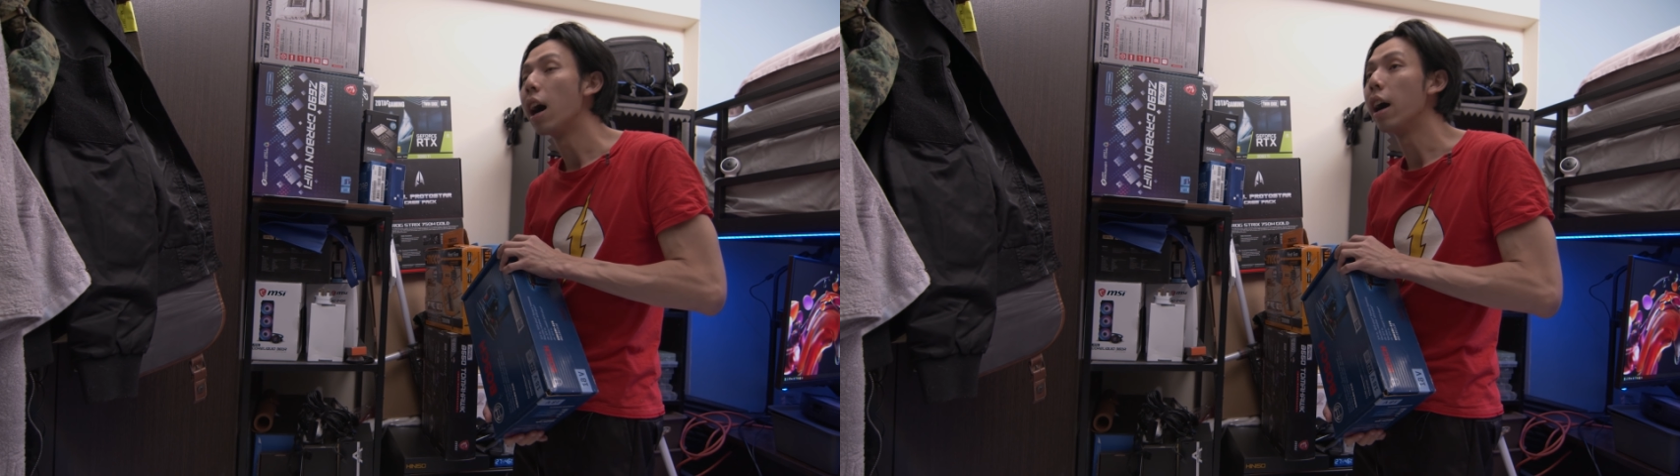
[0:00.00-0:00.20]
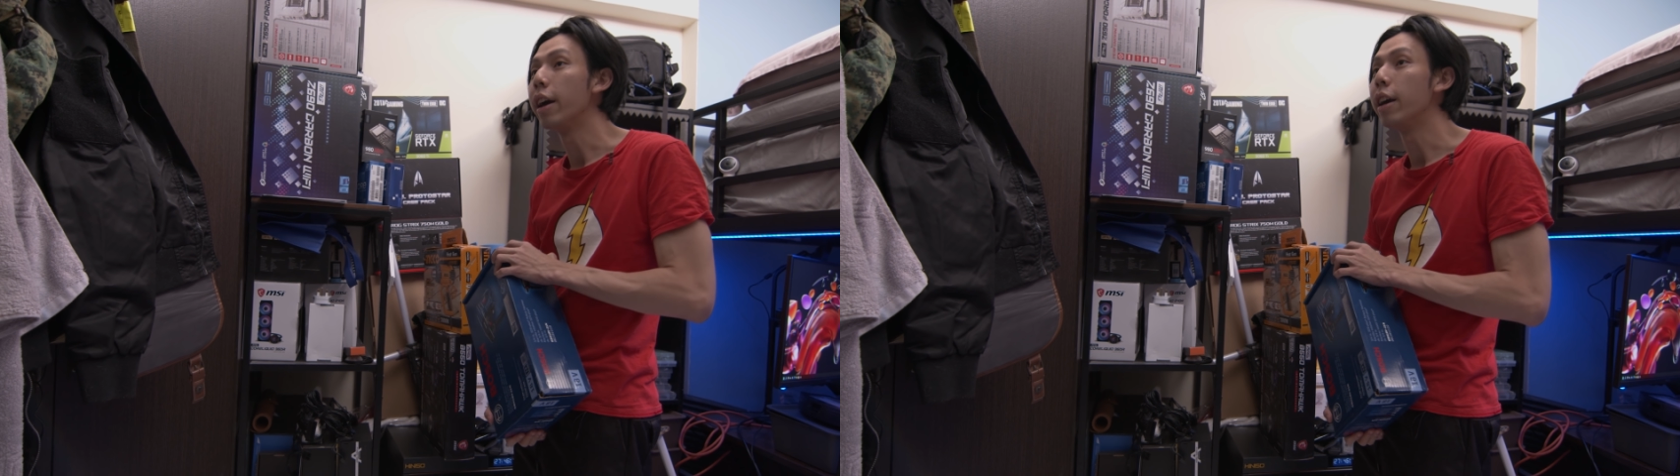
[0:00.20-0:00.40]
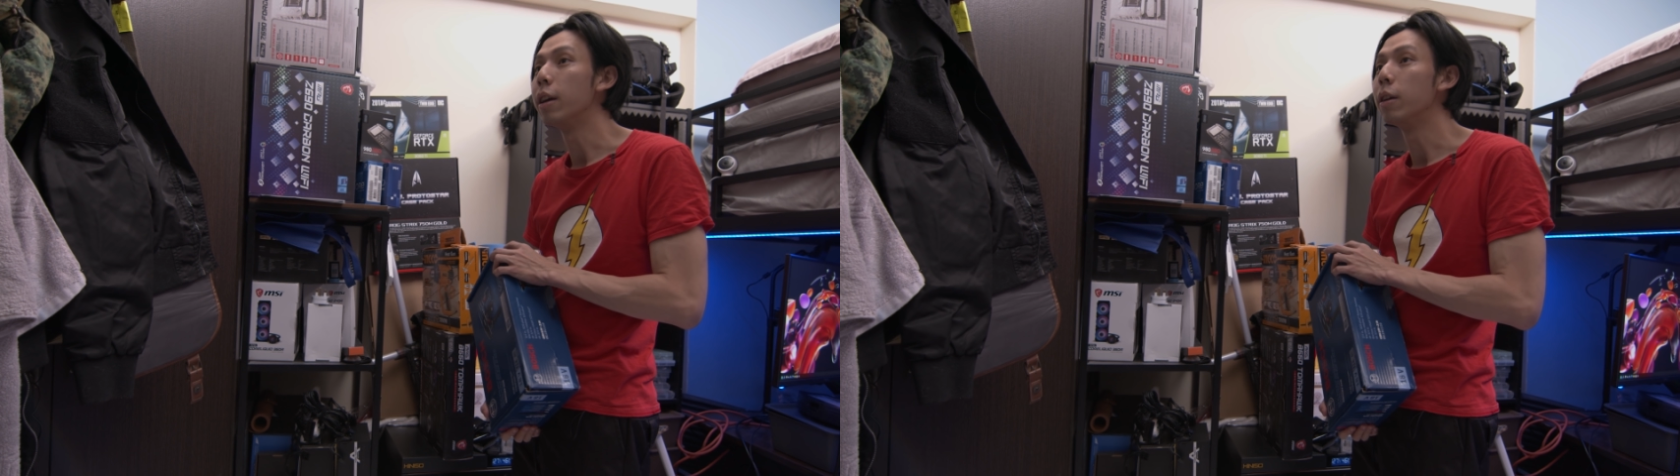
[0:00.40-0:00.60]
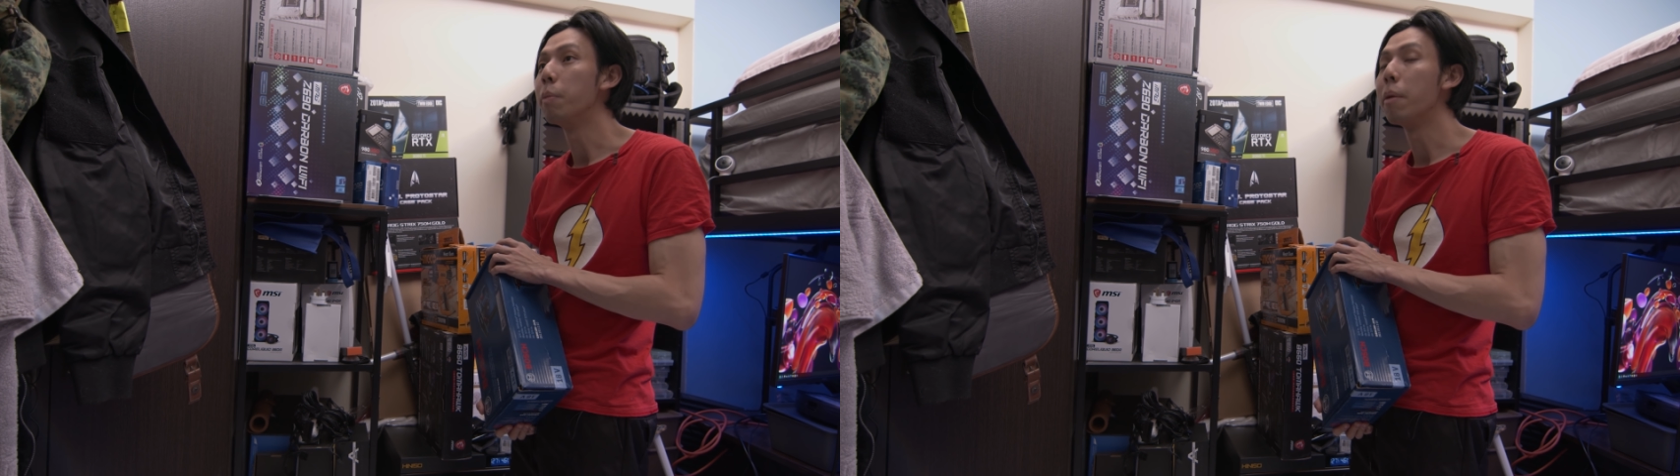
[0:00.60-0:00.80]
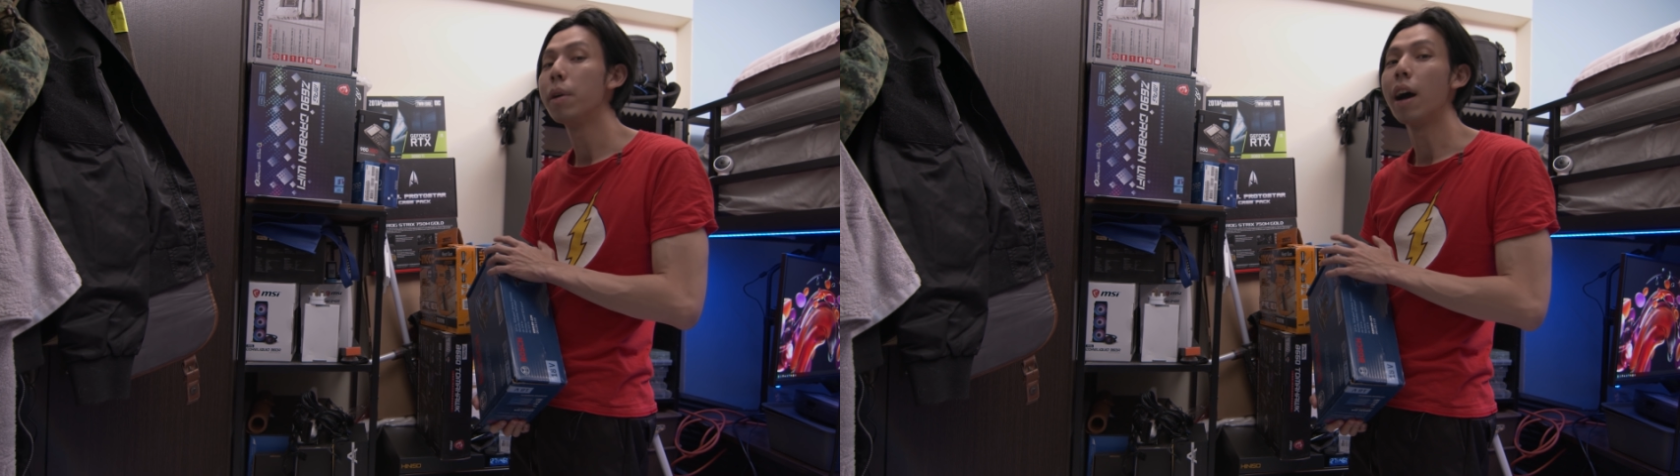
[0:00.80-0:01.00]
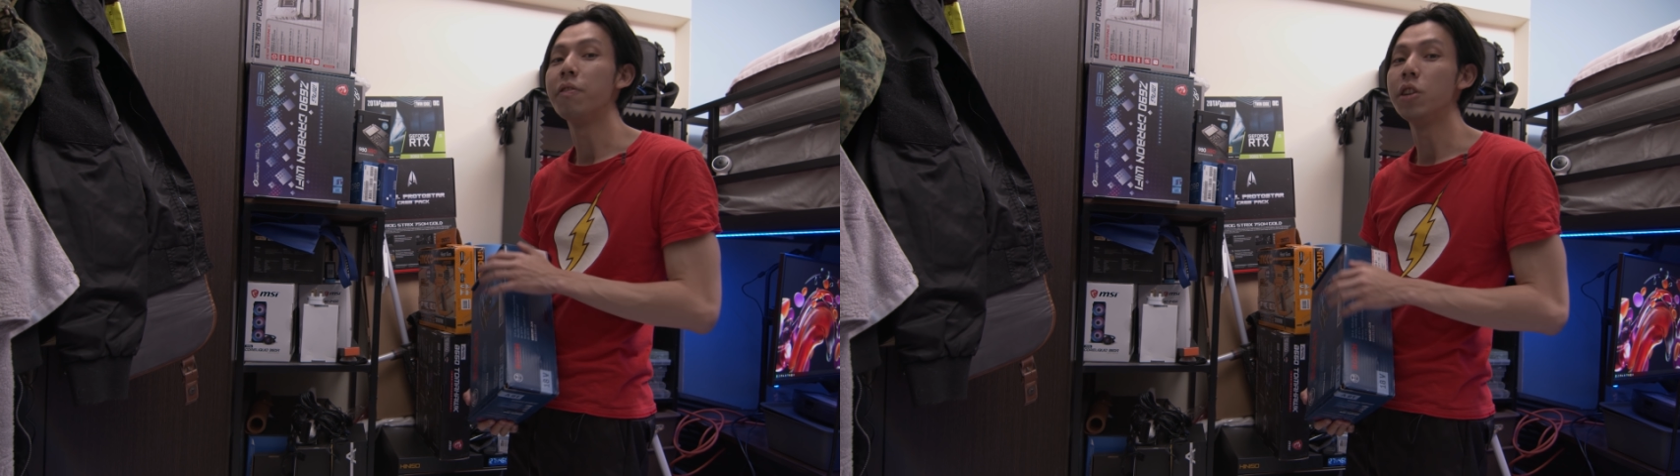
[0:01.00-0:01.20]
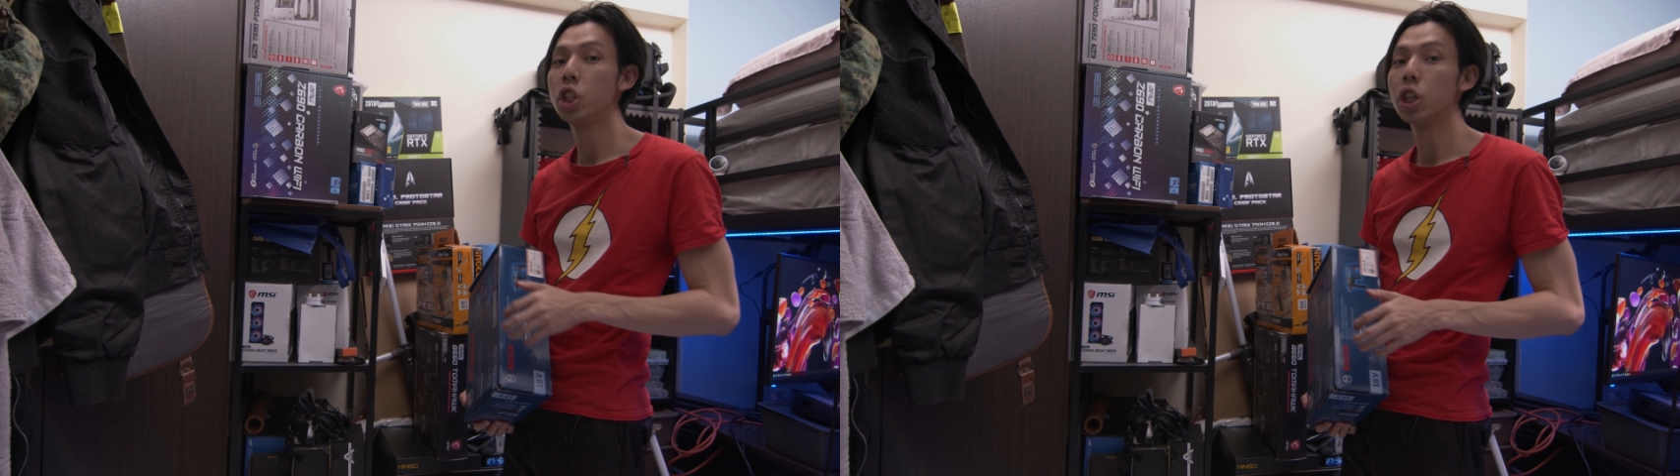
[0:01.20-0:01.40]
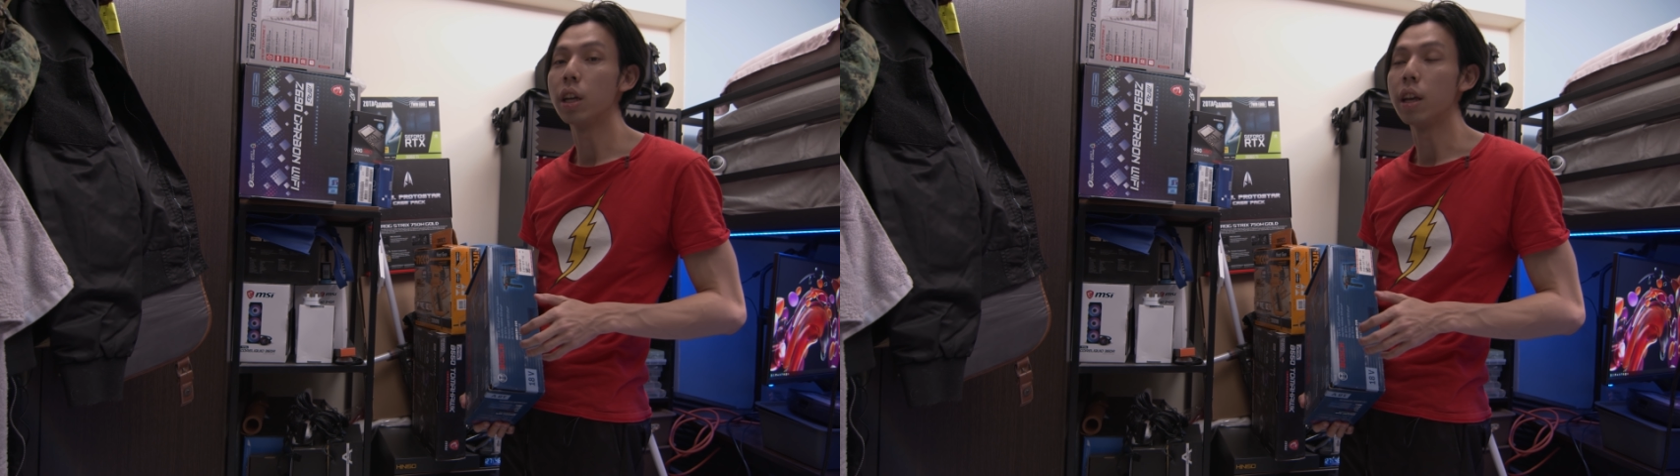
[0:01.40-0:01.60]
I remember I
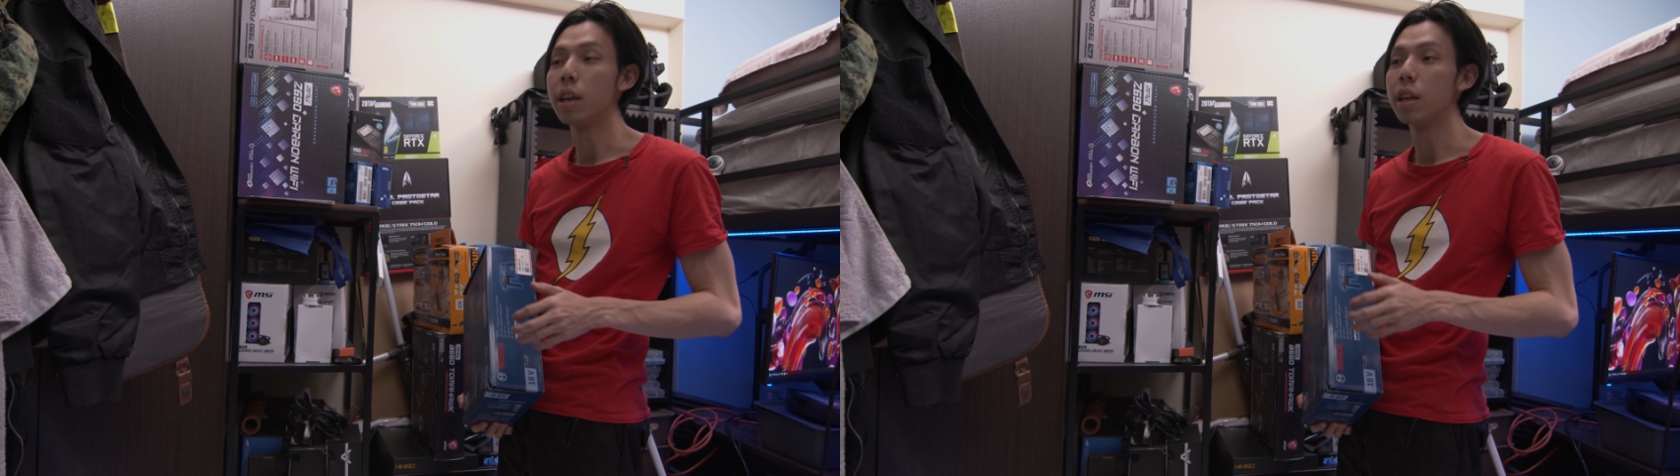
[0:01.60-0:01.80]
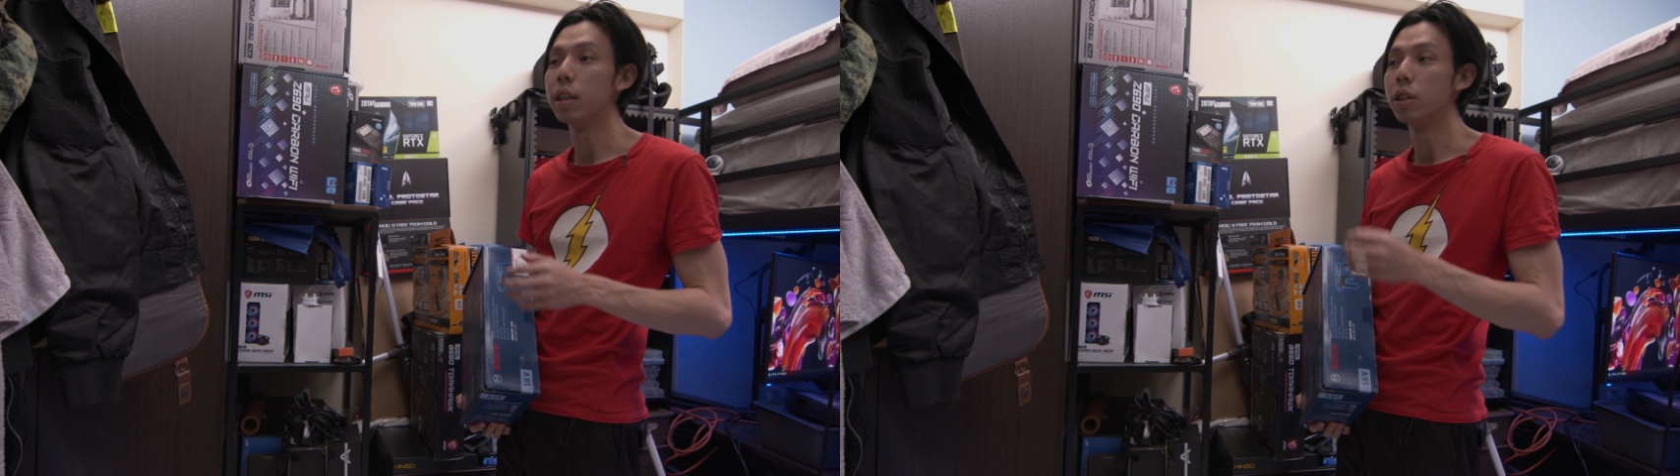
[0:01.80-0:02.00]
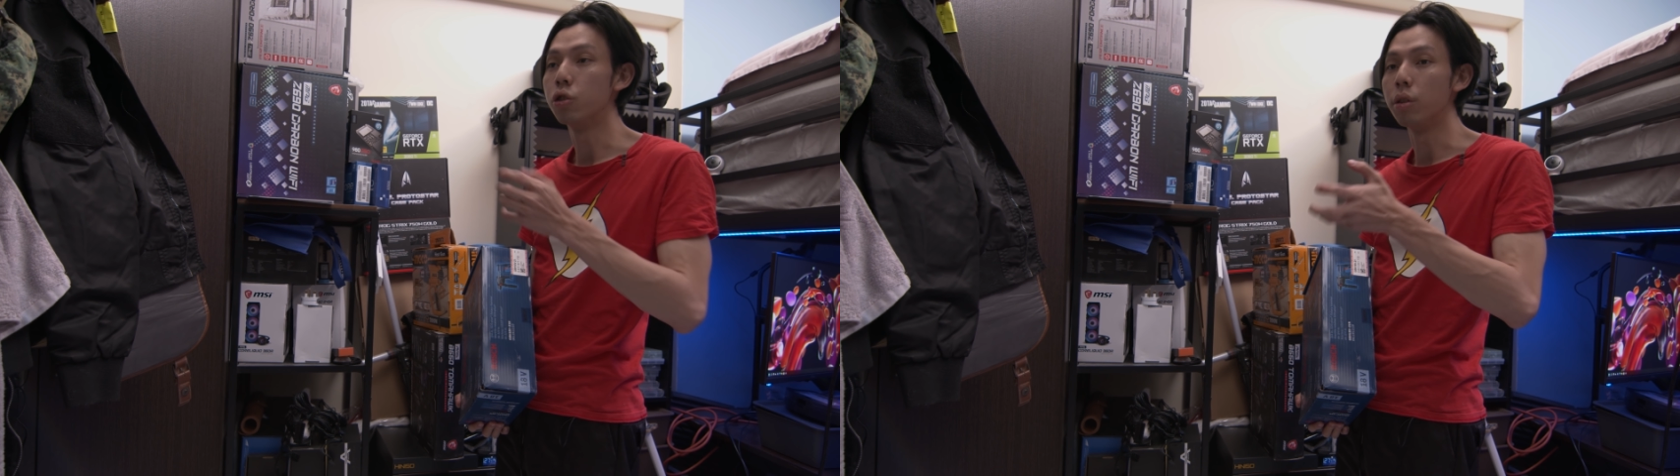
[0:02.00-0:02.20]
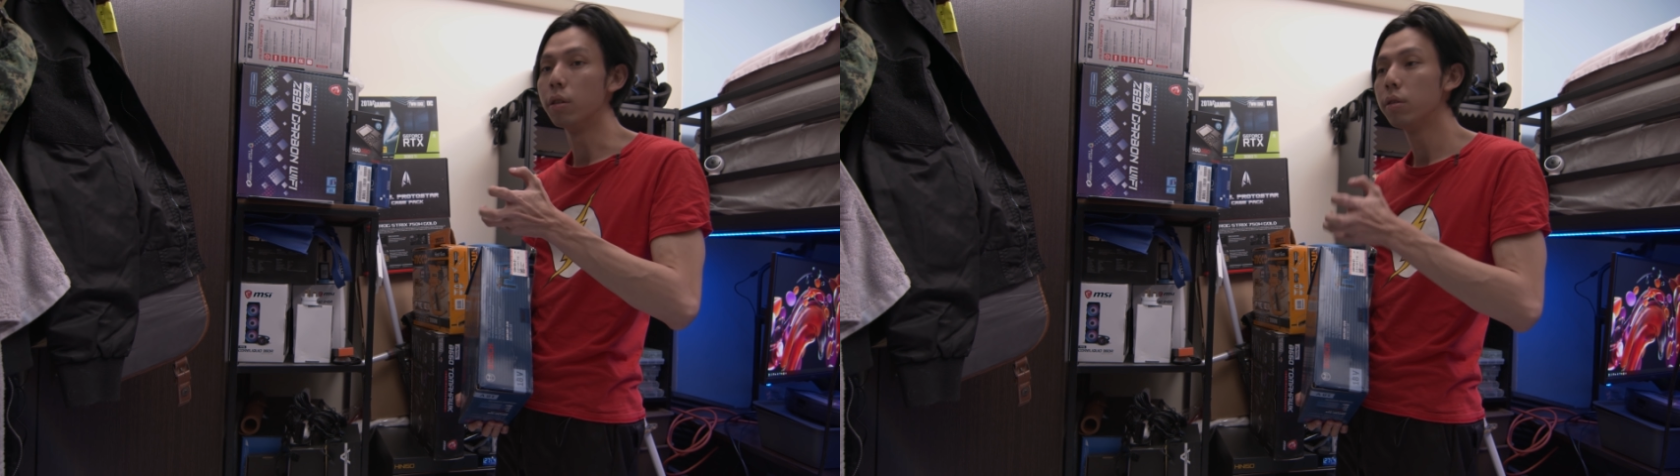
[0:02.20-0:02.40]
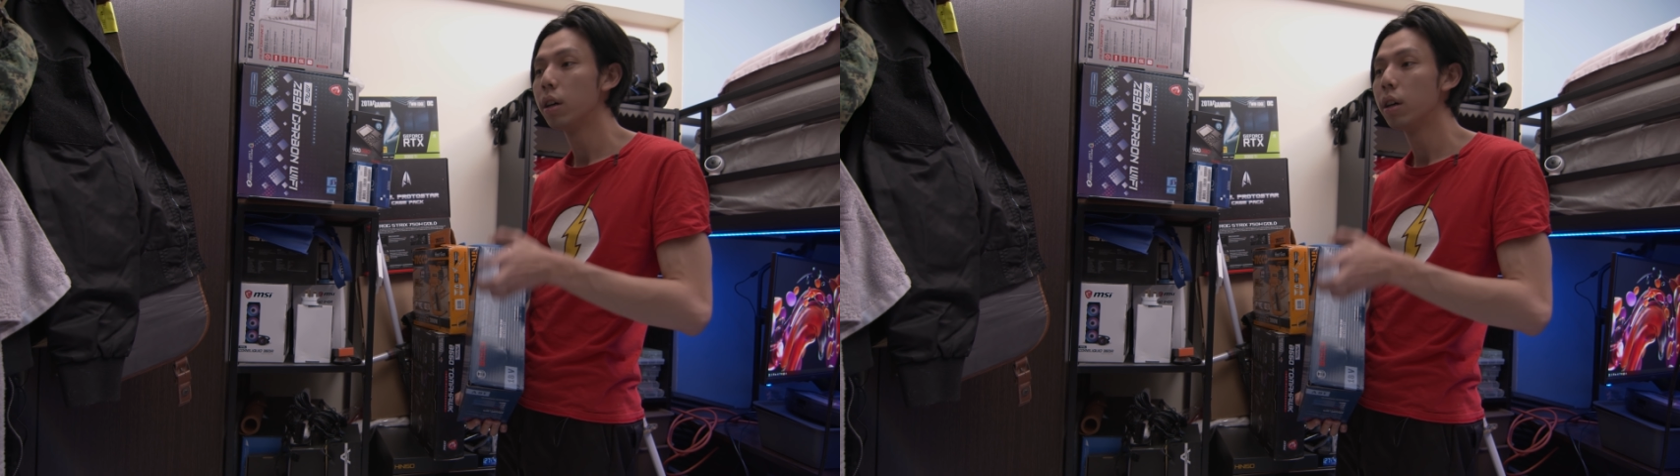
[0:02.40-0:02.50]
featured a drill.